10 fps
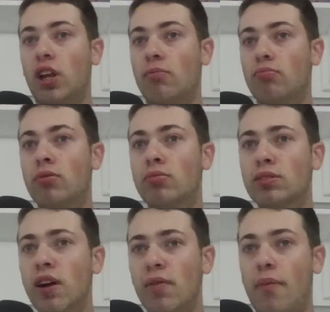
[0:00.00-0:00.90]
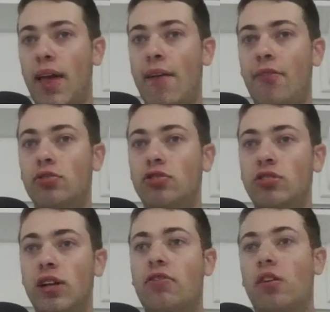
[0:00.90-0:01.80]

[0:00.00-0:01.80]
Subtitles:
gonna move up from the afternoon slot